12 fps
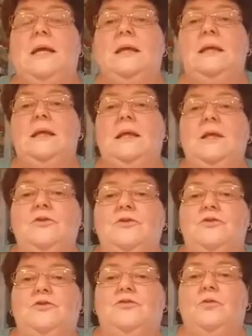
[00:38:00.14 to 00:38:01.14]
in the
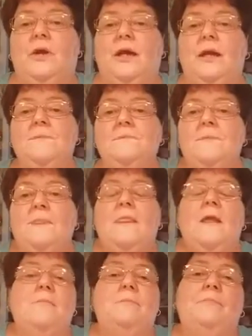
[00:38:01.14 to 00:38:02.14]
industry,
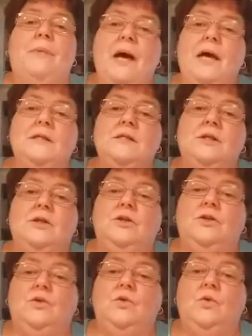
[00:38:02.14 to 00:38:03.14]
but
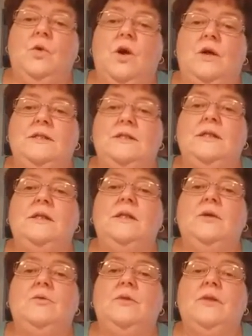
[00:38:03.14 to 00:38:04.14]
you are
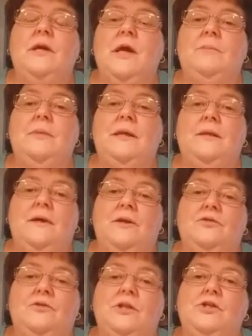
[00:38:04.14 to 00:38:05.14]
dealing with a company
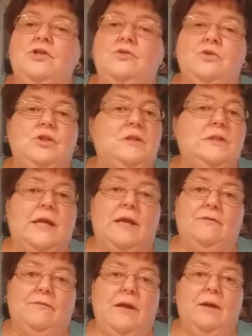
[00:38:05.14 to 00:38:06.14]
that treats you just
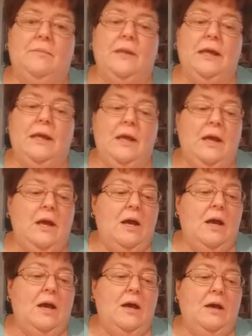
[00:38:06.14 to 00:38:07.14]
like family.
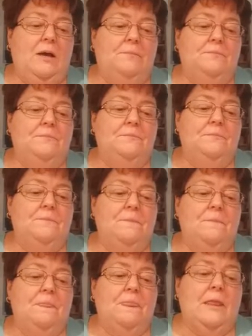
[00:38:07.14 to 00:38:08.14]

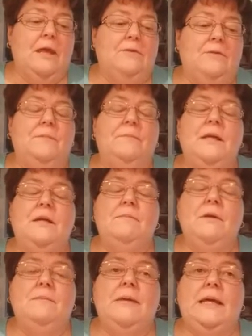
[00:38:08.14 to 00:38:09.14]
The
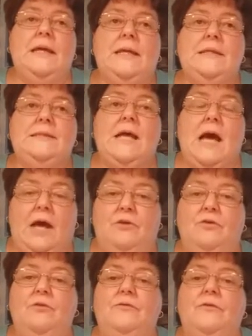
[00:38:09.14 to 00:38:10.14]
minimum is
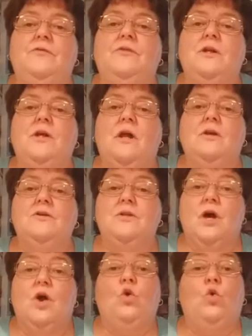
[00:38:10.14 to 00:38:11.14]
$150
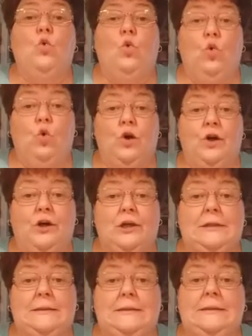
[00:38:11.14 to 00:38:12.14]
a quarter.